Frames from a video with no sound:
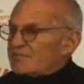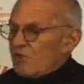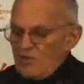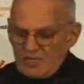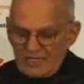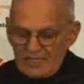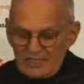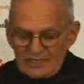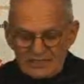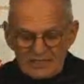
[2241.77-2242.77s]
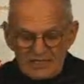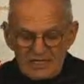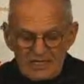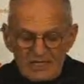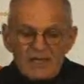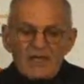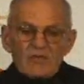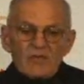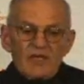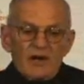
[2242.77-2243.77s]
Barbara Giddings,
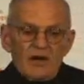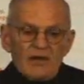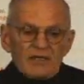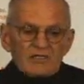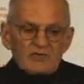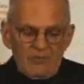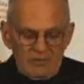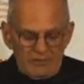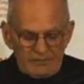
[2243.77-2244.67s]
then we are in trouble.